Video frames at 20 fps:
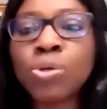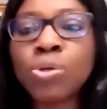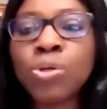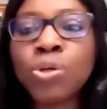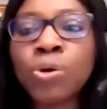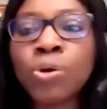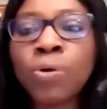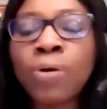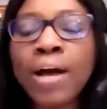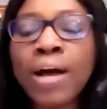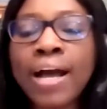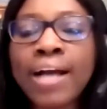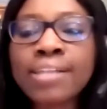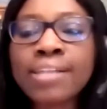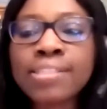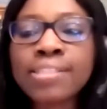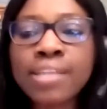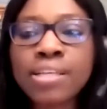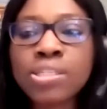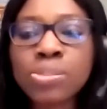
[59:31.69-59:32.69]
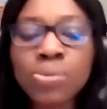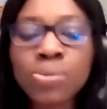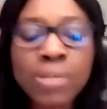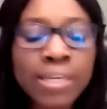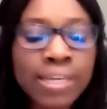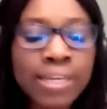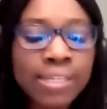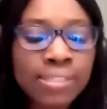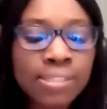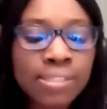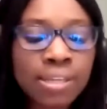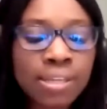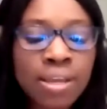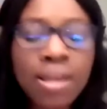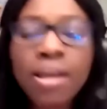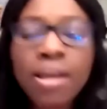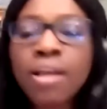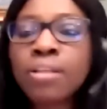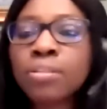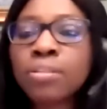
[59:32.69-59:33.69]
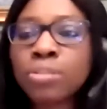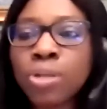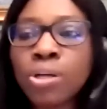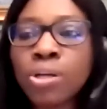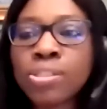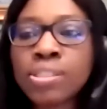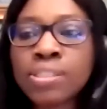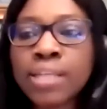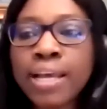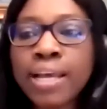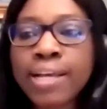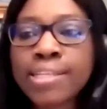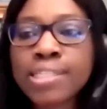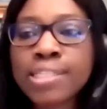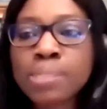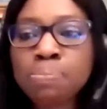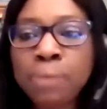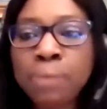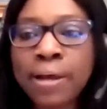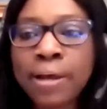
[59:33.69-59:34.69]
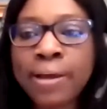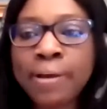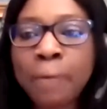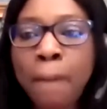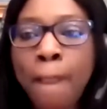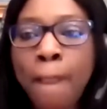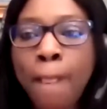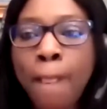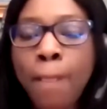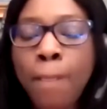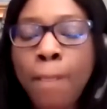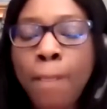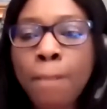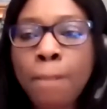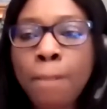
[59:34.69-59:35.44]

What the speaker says: So your access to it doesn't expire.